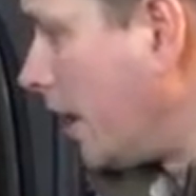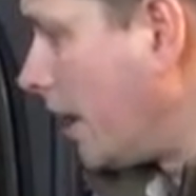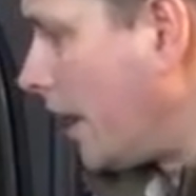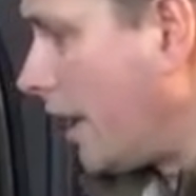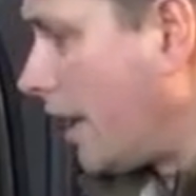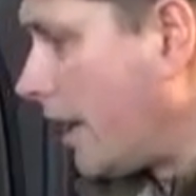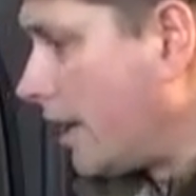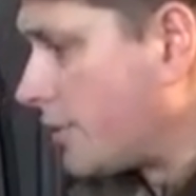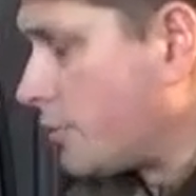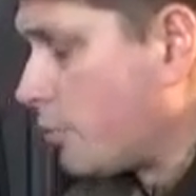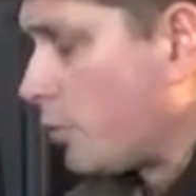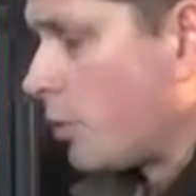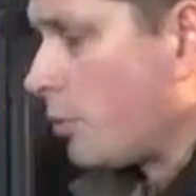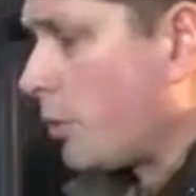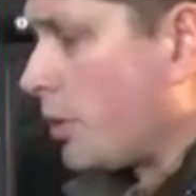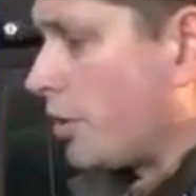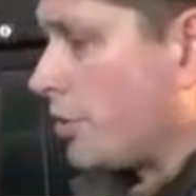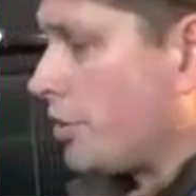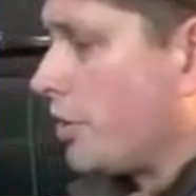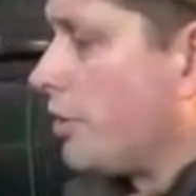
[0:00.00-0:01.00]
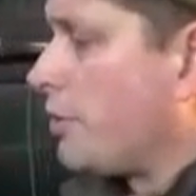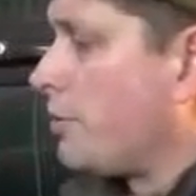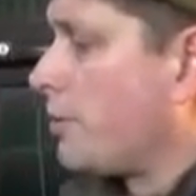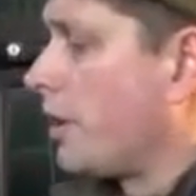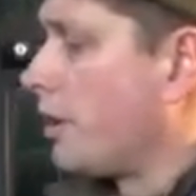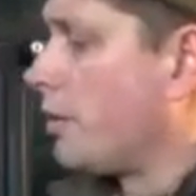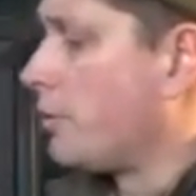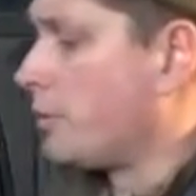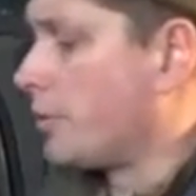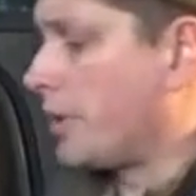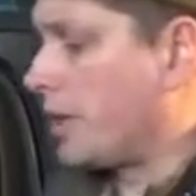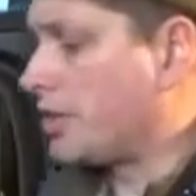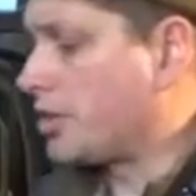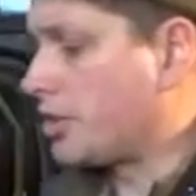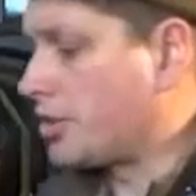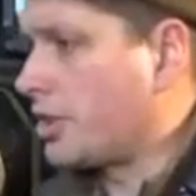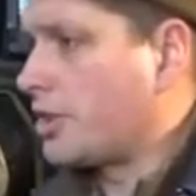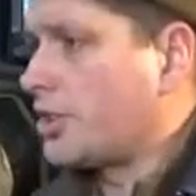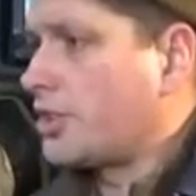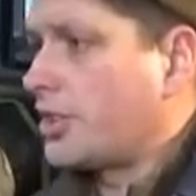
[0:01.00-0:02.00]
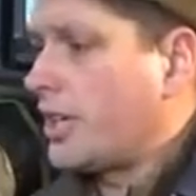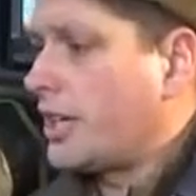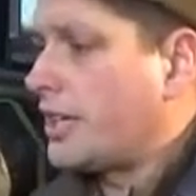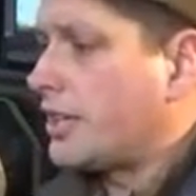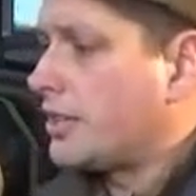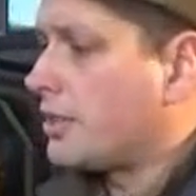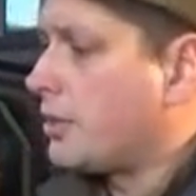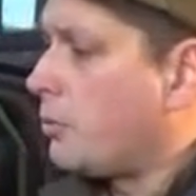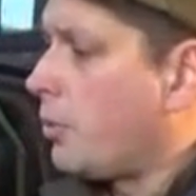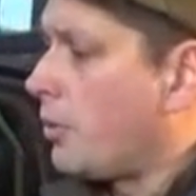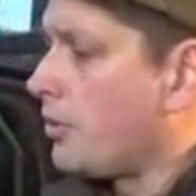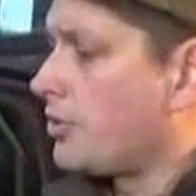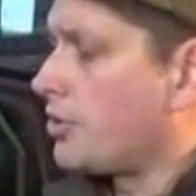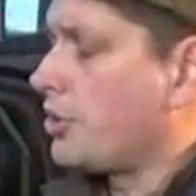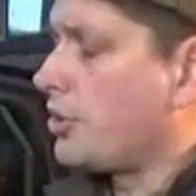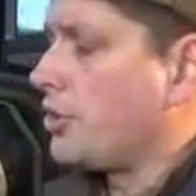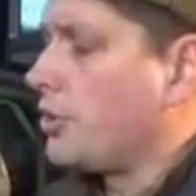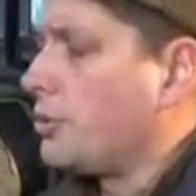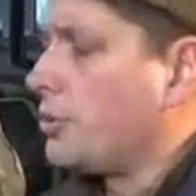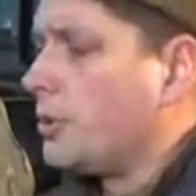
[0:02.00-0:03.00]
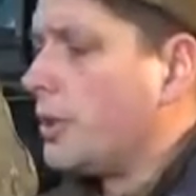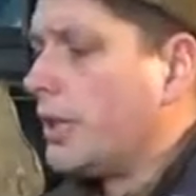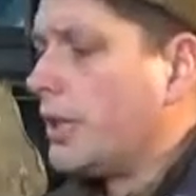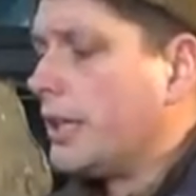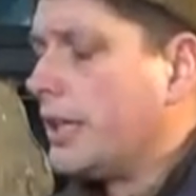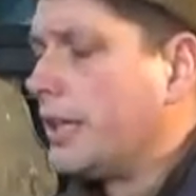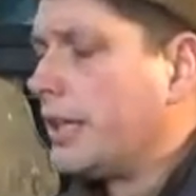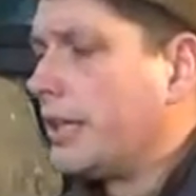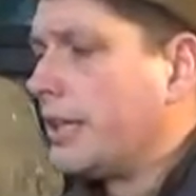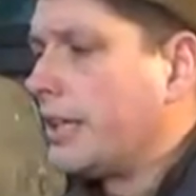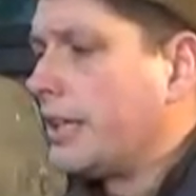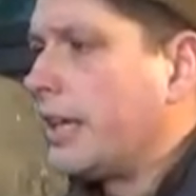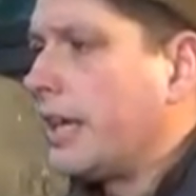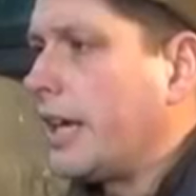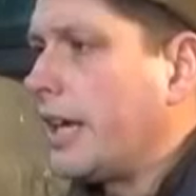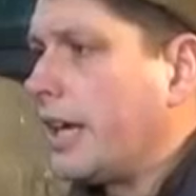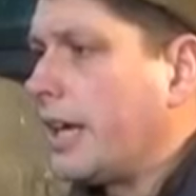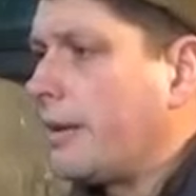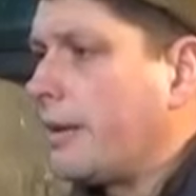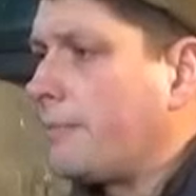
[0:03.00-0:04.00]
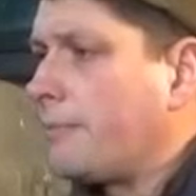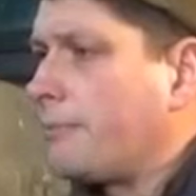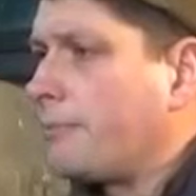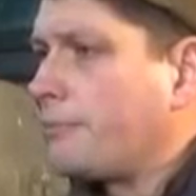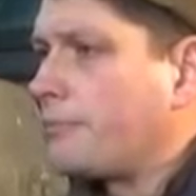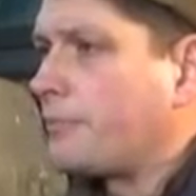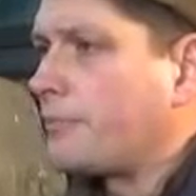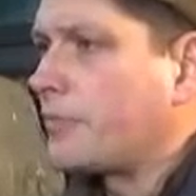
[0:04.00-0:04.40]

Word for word: Uh, so what I want to do though with this, as I said, is I want to um,